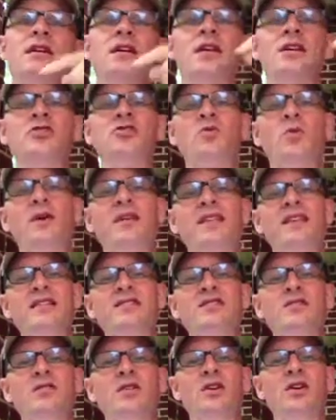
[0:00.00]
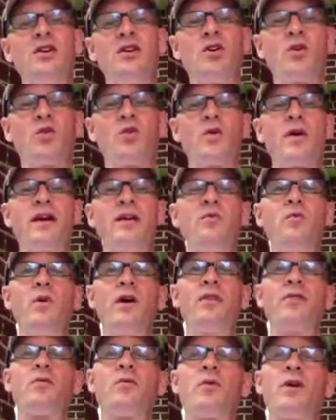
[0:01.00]
enjoying this great
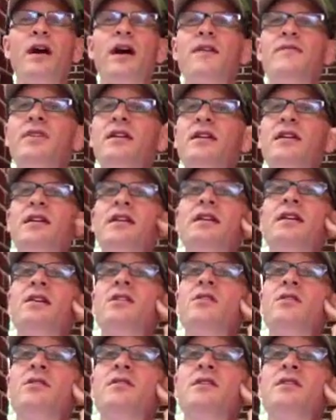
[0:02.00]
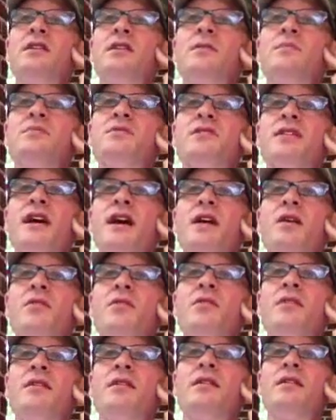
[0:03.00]
weather we're having here in the deep
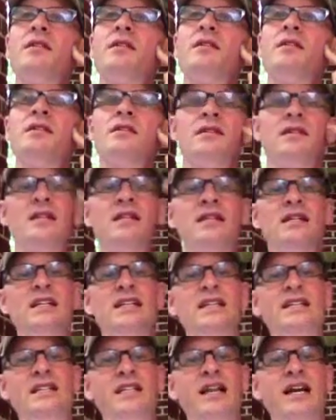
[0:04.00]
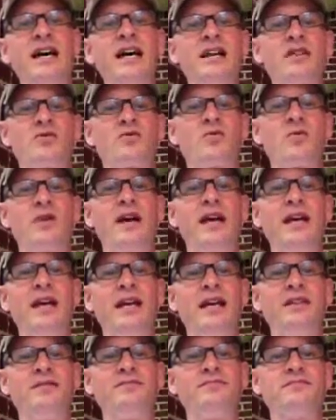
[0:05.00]
south. Tonight it's
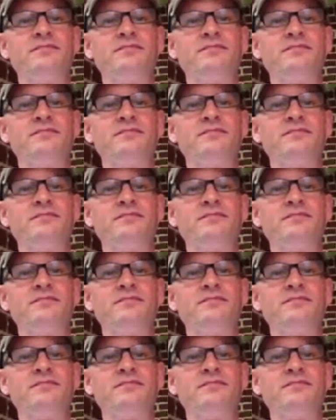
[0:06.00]
raining,